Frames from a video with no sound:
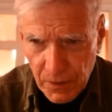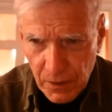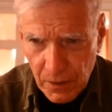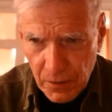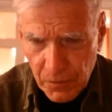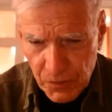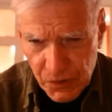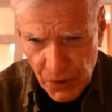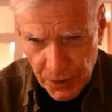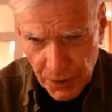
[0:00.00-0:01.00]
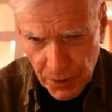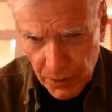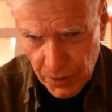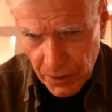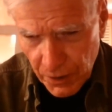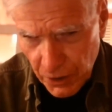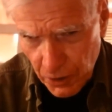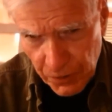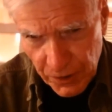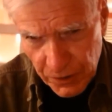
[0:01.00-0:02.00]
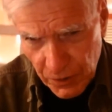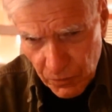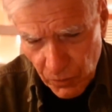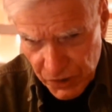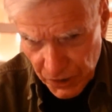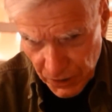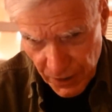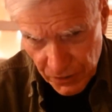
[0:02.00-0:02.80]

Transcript: If he was on a, an airplane that wasn't allowed to